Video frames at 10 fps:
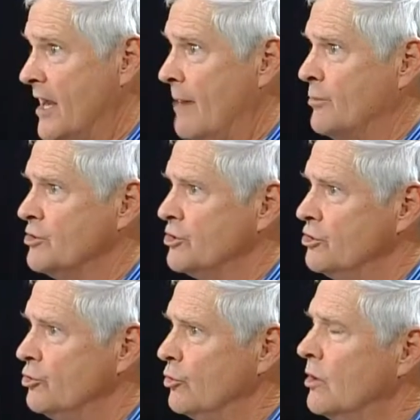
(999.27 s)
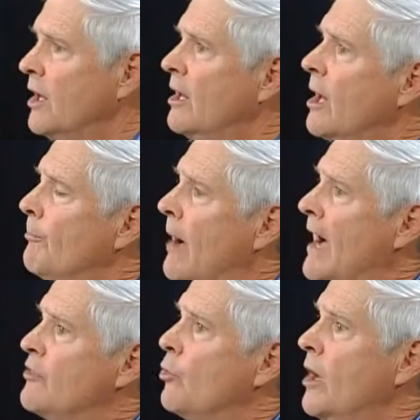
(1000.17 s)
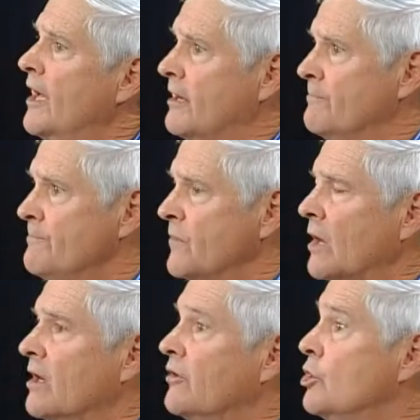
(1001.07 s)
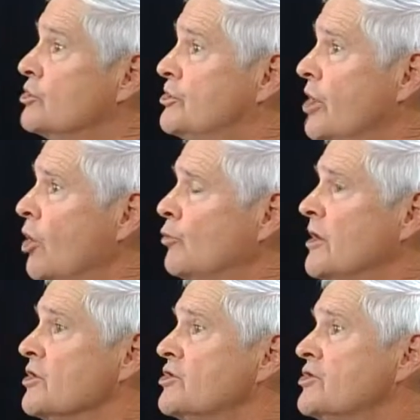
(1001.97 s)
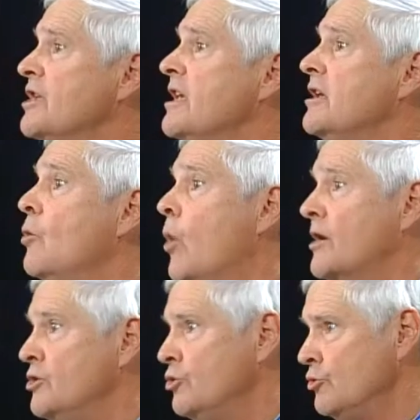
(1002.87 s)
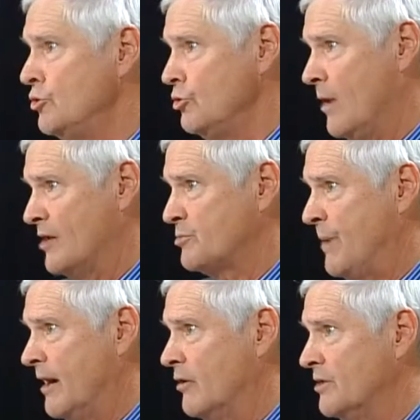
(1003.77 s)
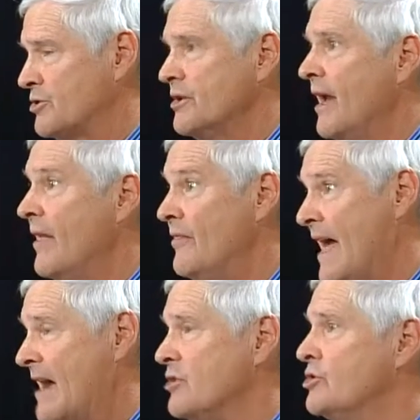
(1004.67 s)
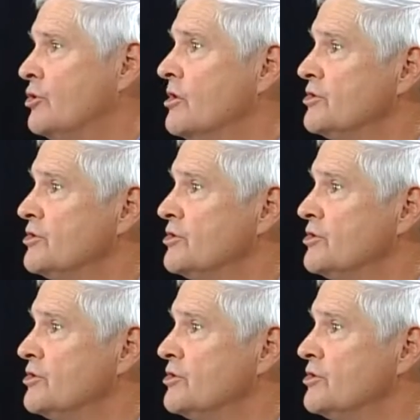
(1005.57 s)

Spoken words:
to happen to you. By the way, your children see what you do as parents, and that is your